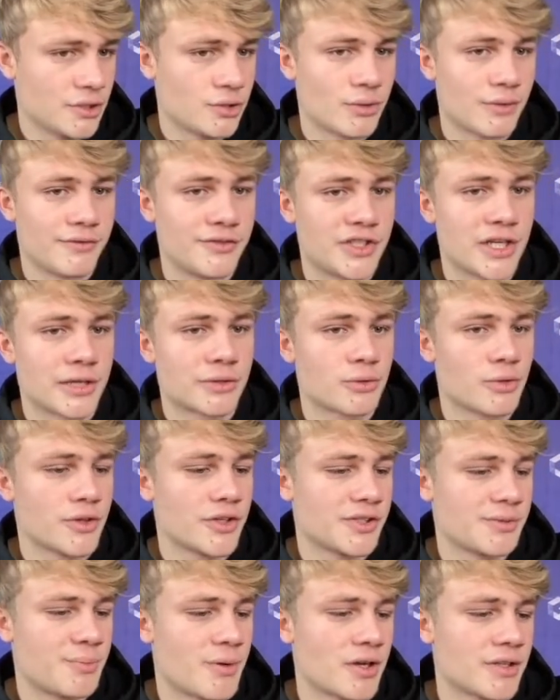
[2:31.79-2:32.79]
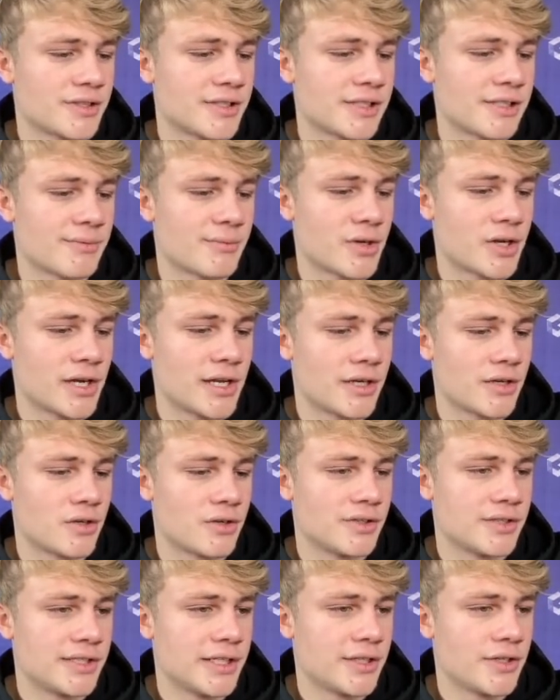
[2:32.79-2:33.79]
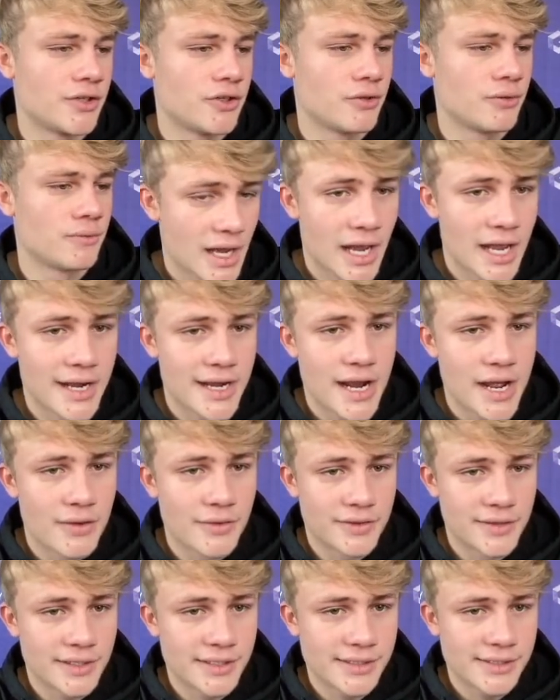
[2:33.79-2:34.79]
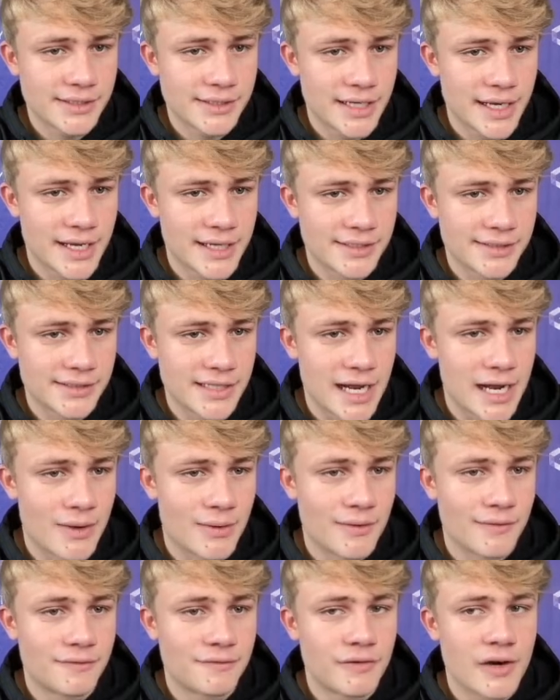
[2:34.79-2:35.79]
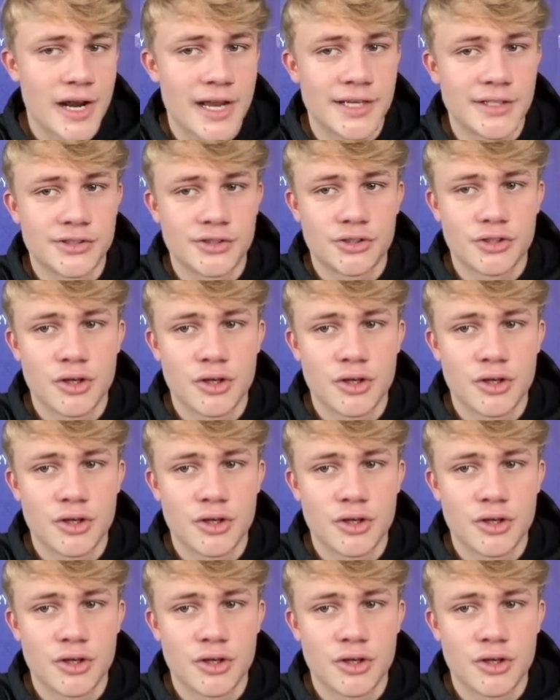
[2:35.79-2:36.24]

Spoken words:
So we've checked all those boxes. I'm going to hit continue, and now this is our phrase.